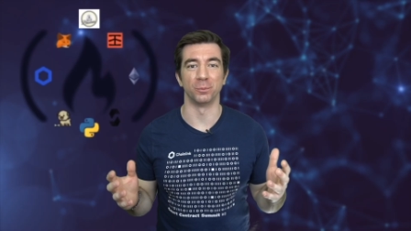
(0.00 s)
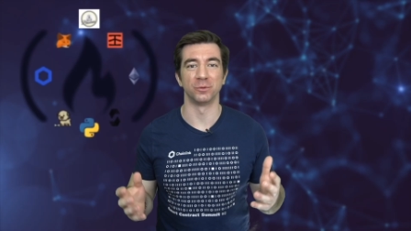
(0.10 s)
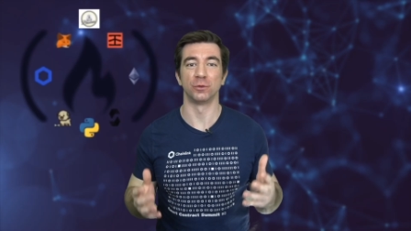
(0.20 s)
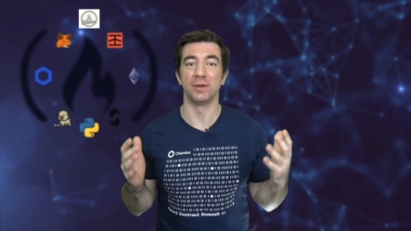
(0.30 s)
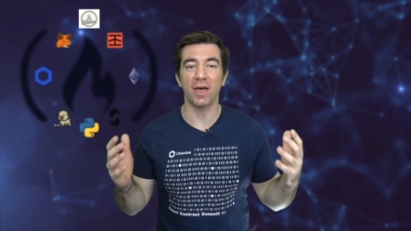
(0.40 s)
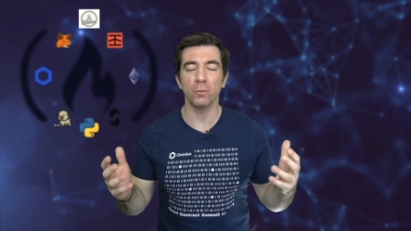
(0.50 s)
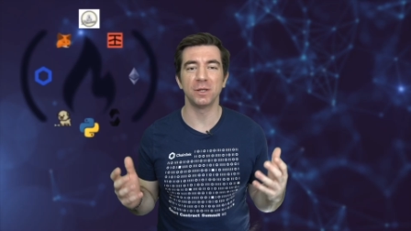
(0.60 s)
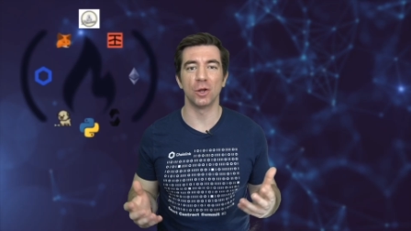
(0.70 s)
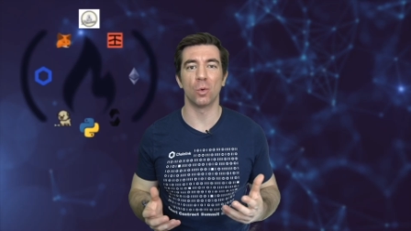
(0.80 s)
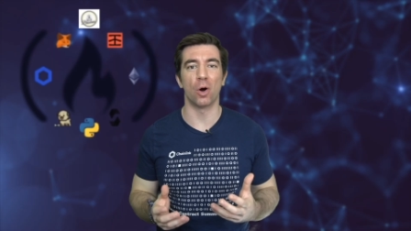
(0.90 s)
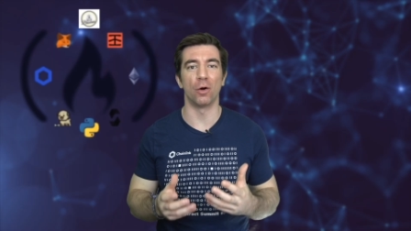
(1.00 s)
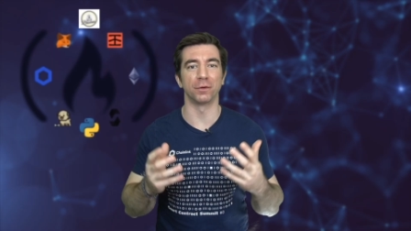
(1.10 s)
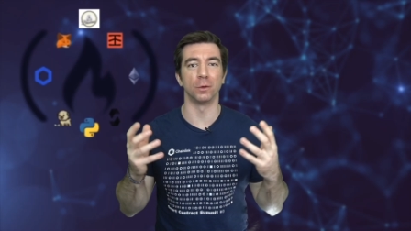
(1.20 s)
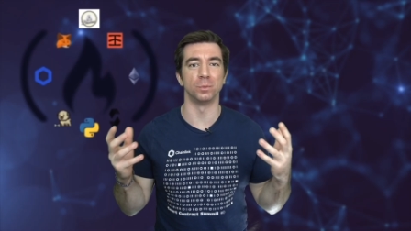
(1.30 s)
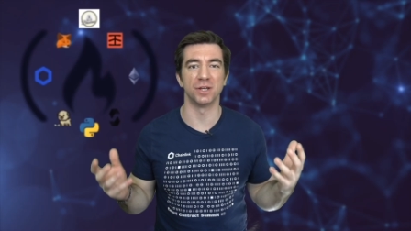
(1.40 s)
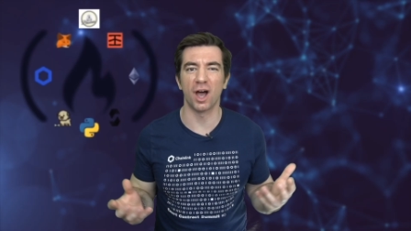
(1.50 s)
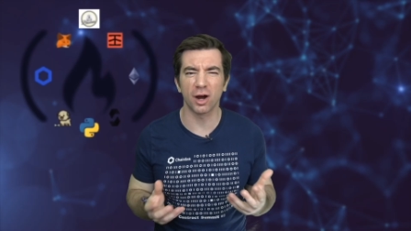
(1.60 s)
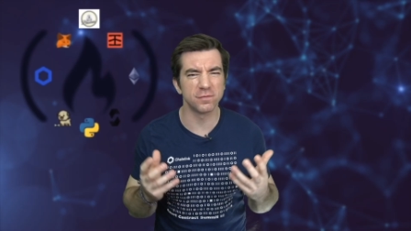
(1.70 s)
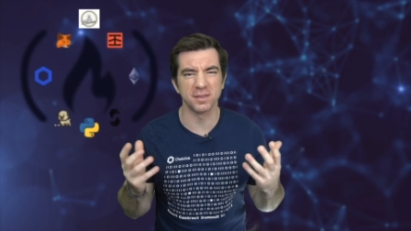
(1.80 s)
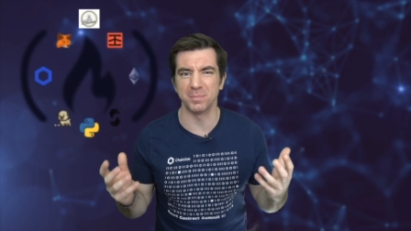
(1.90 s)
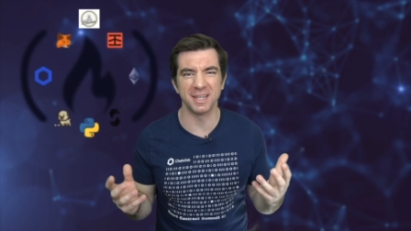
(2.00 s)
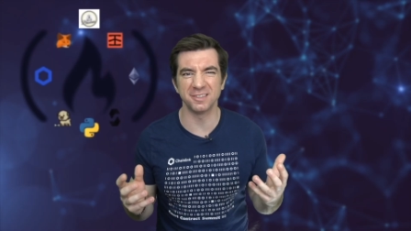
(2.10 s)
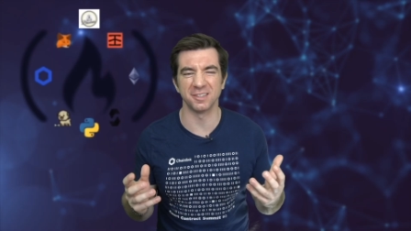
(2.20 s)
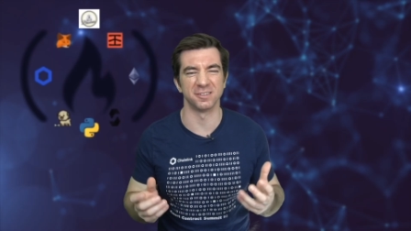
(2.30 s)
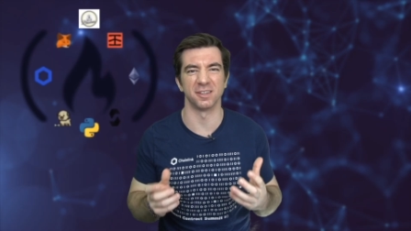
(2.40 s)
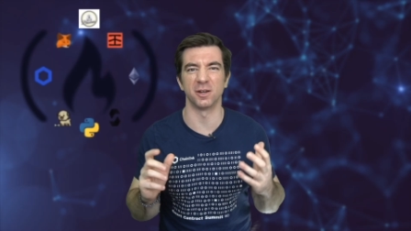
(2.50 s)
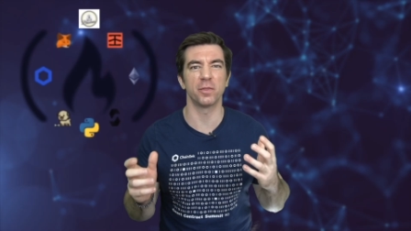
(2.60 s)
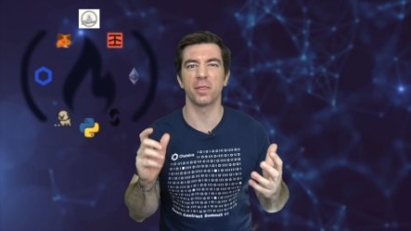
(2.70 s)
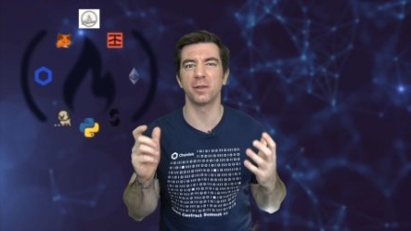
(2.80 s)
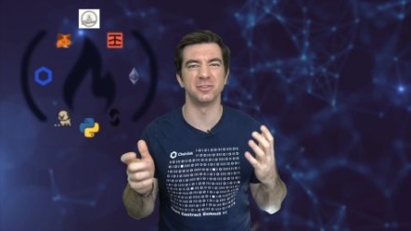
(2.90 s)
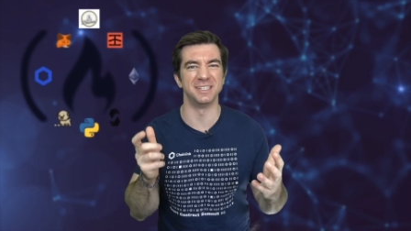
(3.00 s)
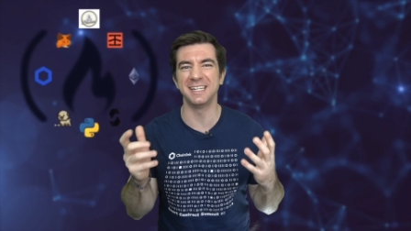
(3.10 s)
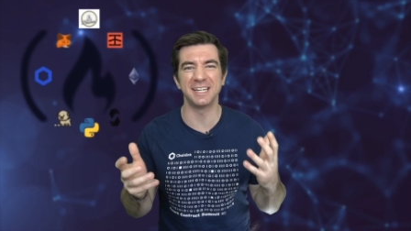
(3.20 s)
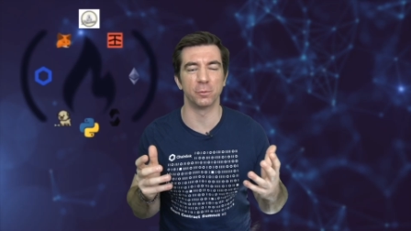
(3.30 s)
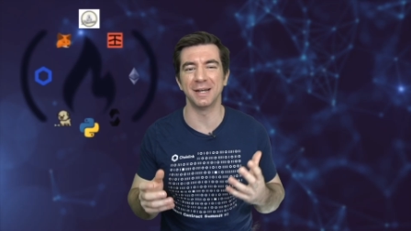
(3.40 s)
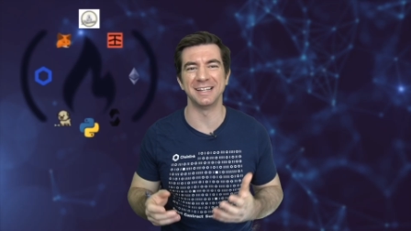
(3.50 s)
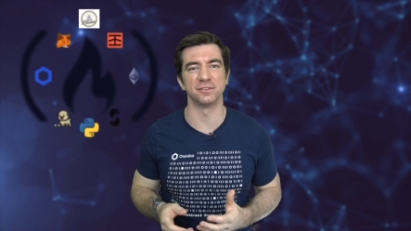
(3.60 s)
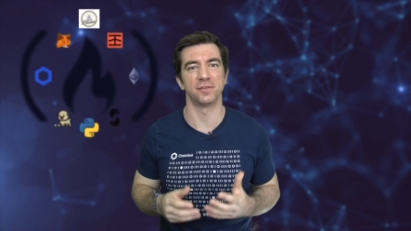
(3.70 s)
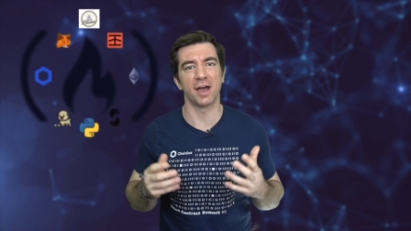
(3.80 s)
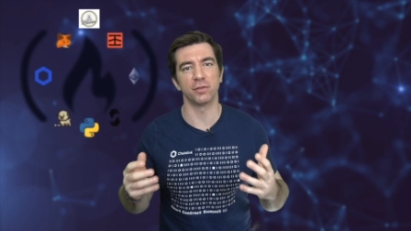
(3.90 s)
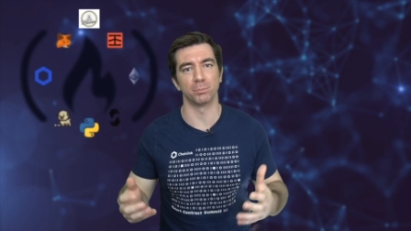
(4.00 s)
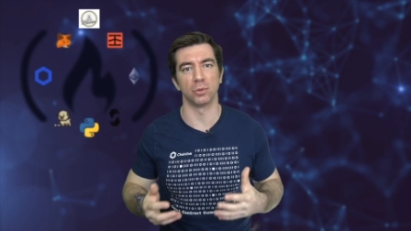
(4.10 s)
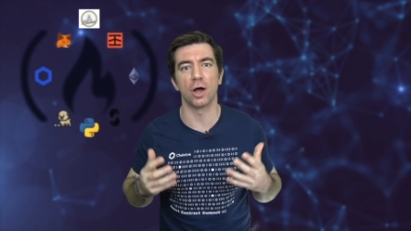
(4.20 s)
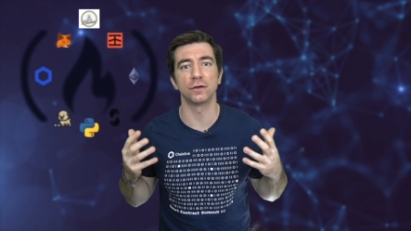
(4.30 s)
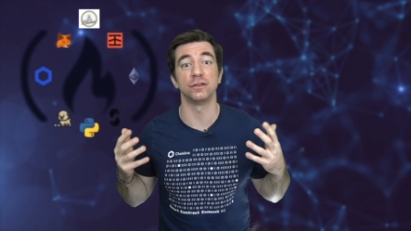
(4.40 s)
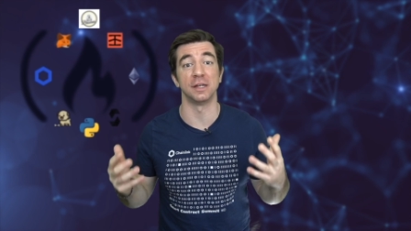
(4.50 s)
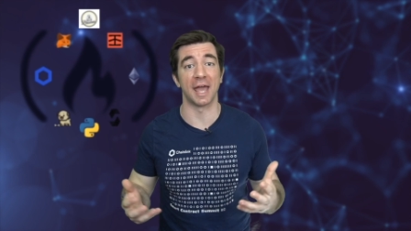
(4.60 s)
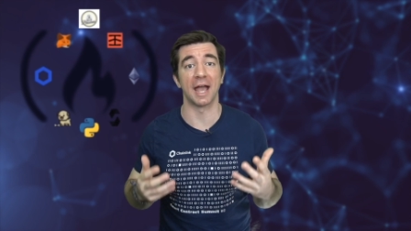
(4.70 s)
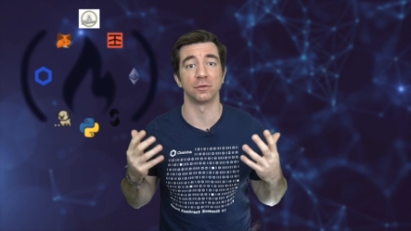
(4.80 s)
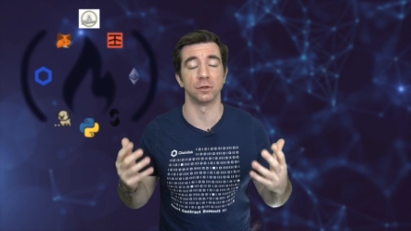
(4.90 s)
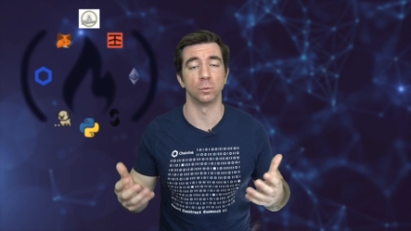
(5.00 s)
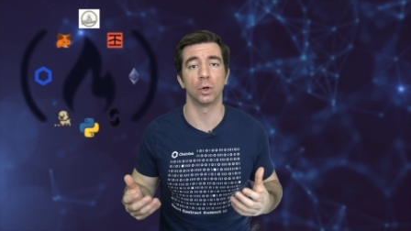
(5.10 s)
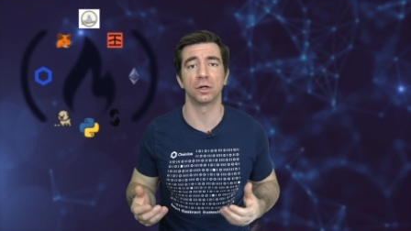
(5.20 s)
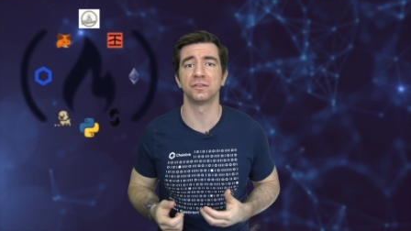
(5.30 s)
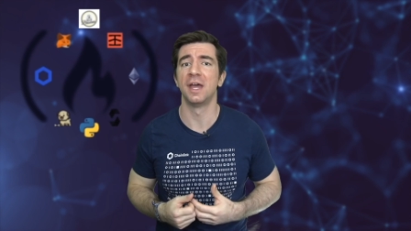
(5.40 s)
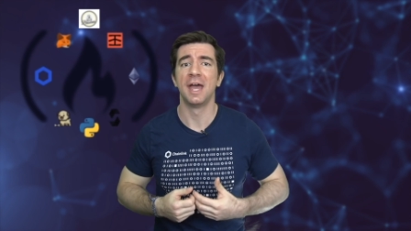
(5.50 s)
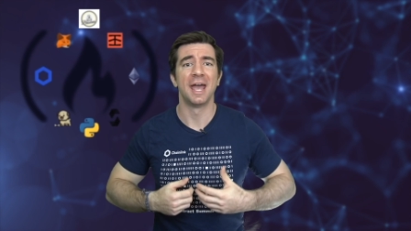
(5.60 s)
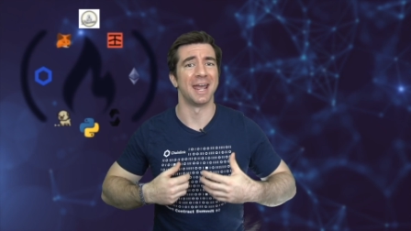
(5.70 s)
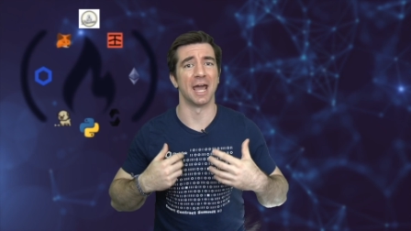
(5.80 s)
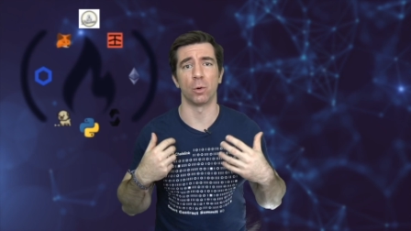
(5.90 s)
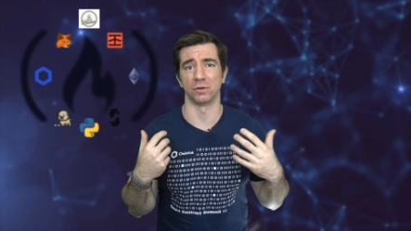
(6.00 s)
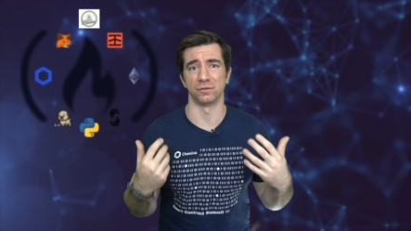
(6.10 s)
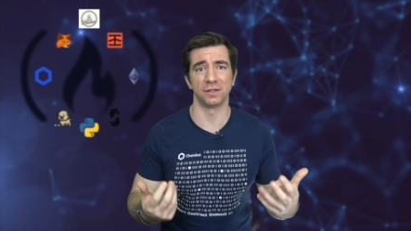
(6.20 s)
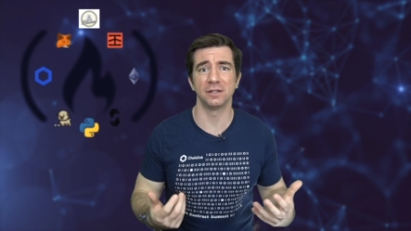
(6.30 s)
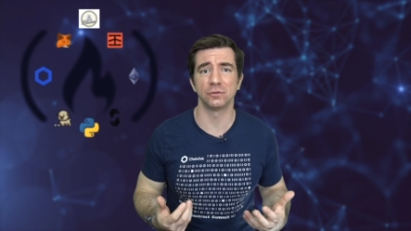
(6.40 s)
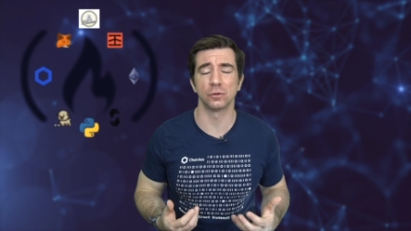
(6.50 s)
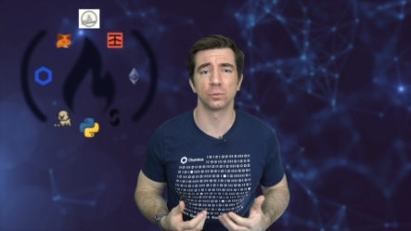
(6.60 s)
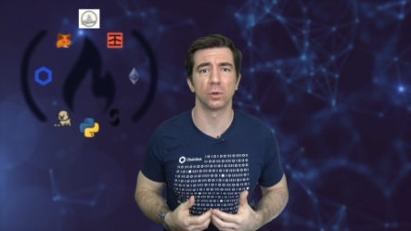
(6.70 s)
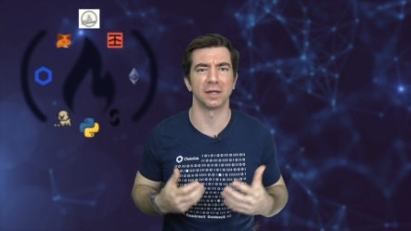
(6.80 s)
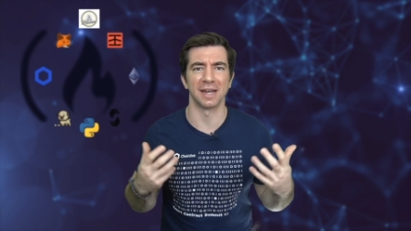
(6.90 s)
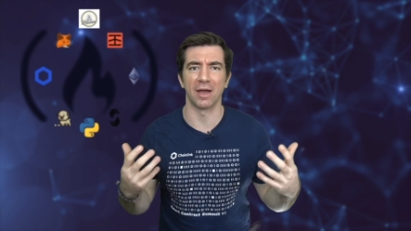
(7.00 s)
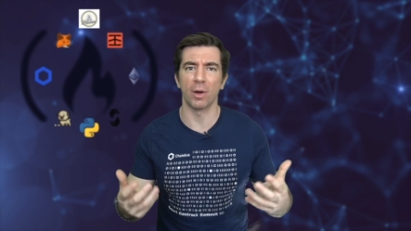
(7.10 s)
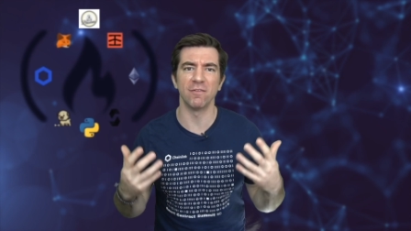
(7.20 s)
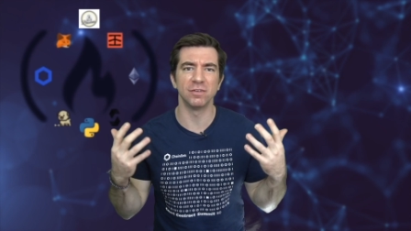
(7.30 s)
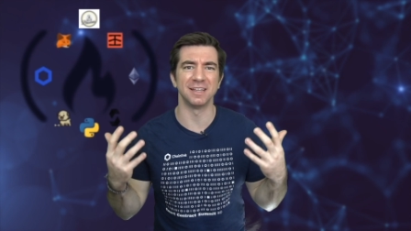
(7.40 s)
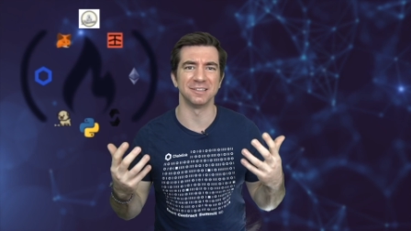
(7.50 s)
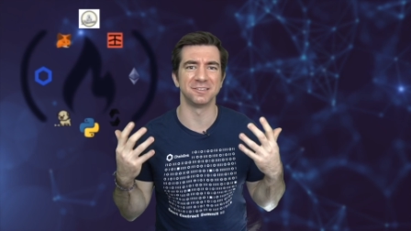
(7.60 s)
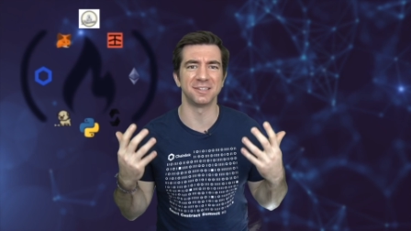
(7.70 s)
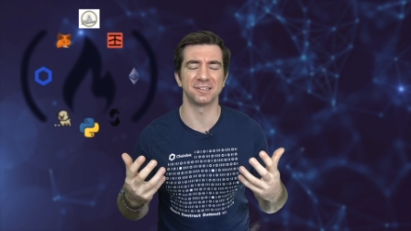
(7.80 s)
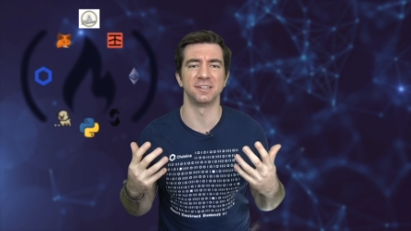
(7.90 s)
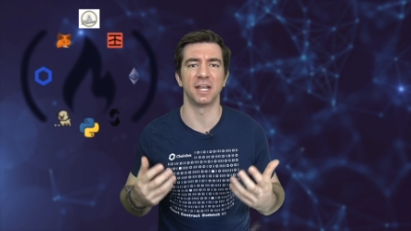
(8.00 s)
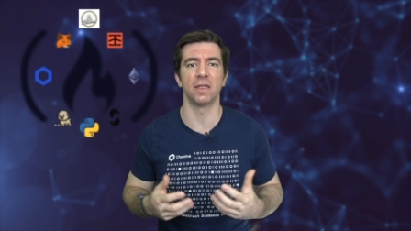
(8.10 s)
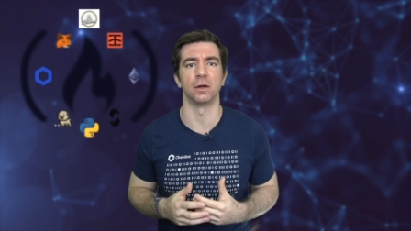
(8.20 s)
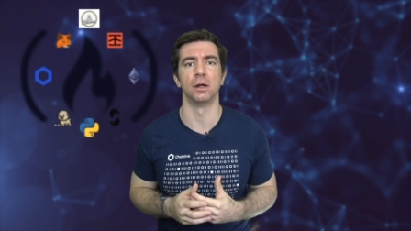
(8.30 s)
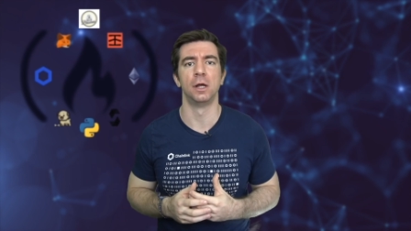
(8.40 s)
So now that we know all the cryptography pieces and all the little nitty-gritties of how the blockchain actually works and how our signatures work and how everything sticks together,